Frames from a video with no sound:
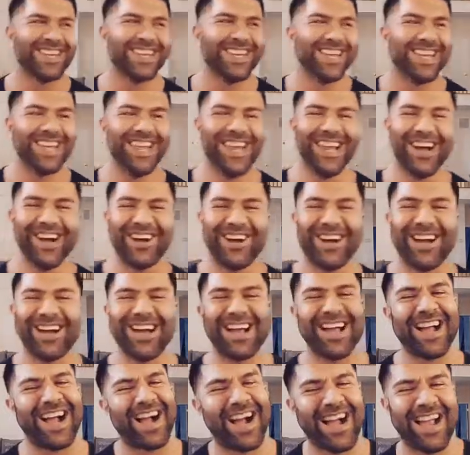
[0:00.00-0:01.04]
You know,
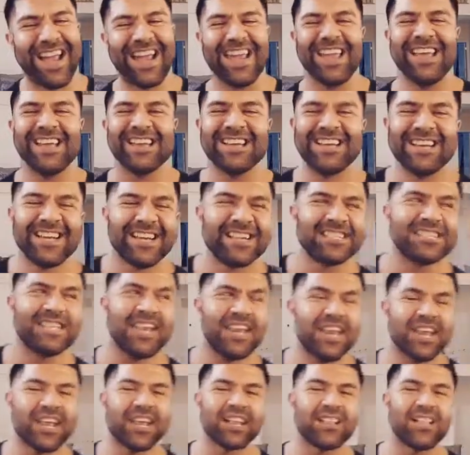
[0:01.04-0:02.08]
I
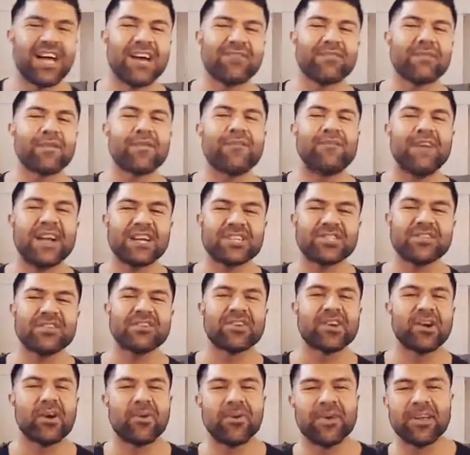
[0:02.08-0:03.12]
didn't get a lot of affection
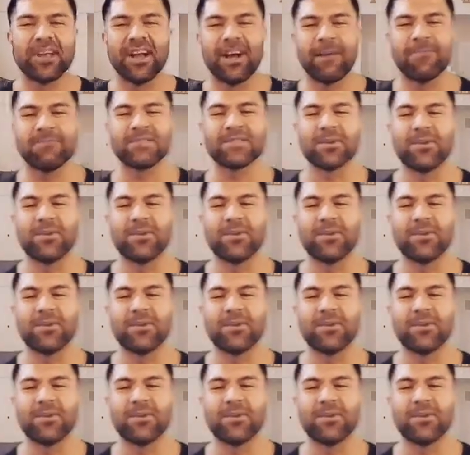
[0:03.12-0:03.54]
growing up,